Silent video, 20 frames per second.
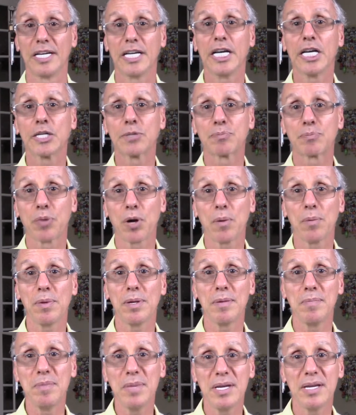it
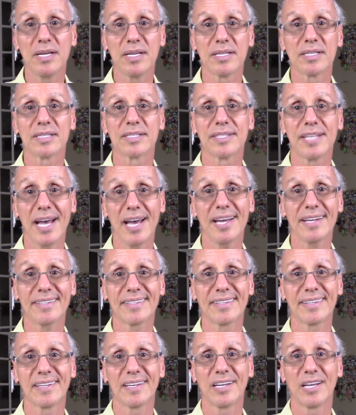probably means
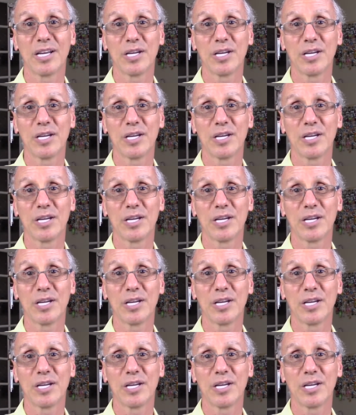that